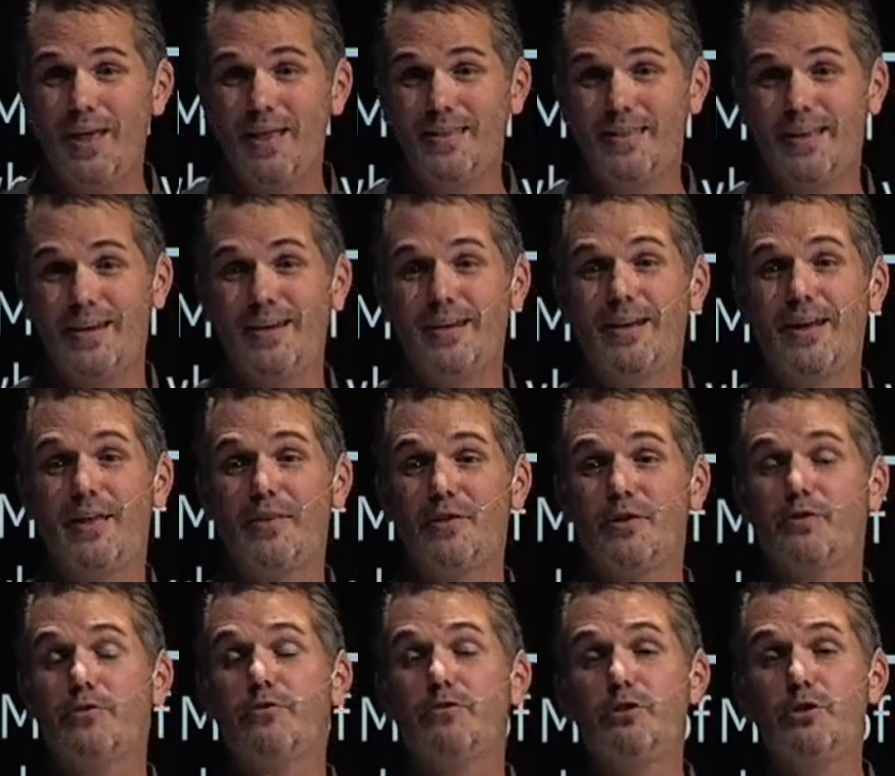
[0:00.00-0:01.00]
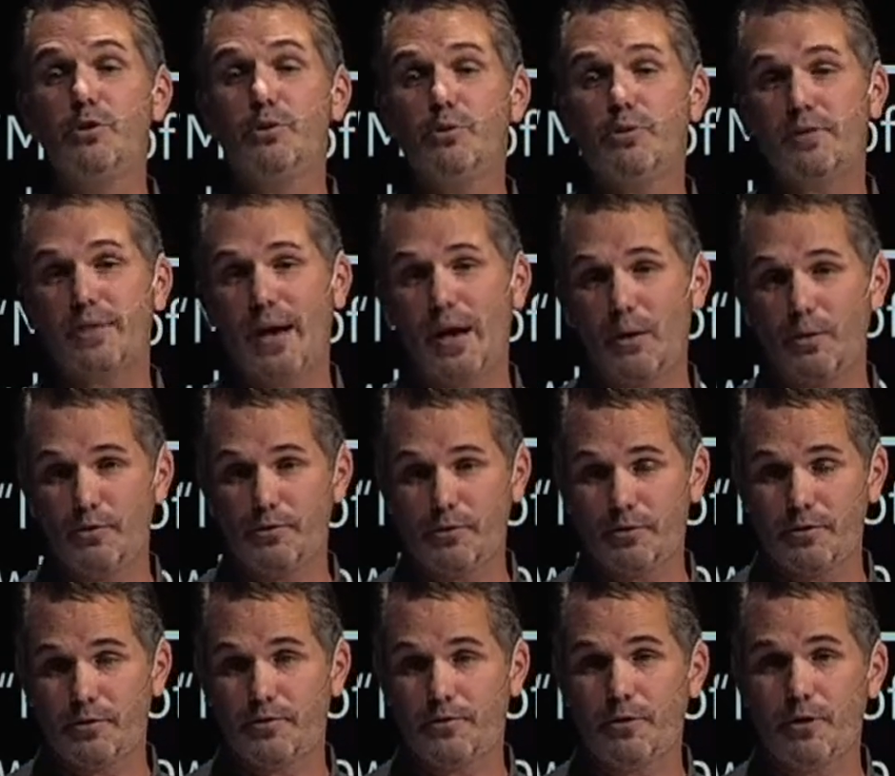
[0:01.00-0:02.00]
that another
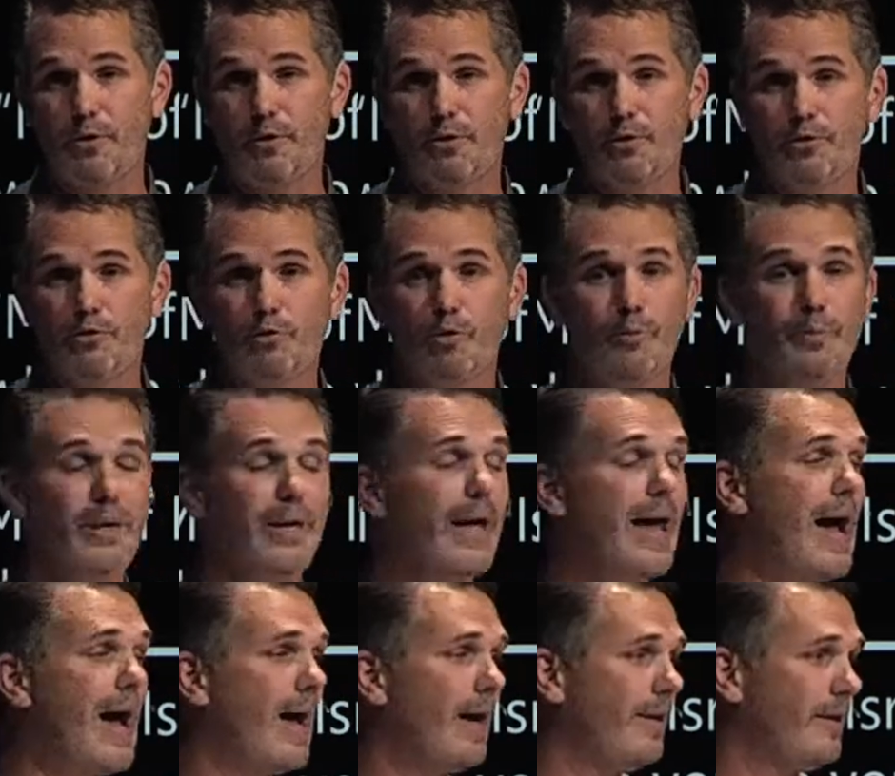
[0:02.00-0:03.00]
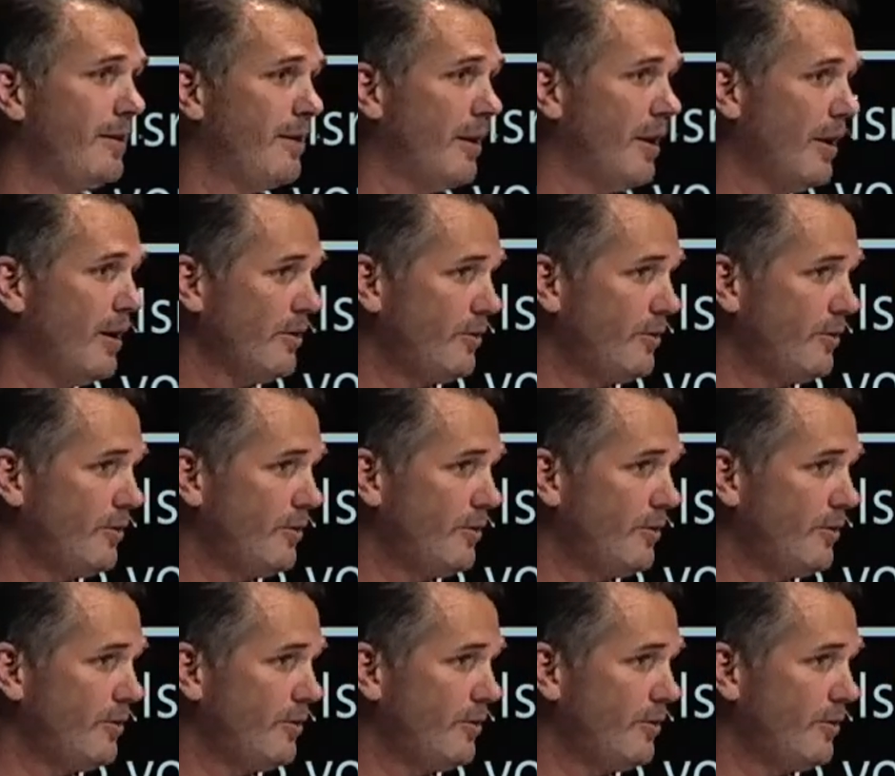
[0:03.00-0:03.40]
2,000 souls will be added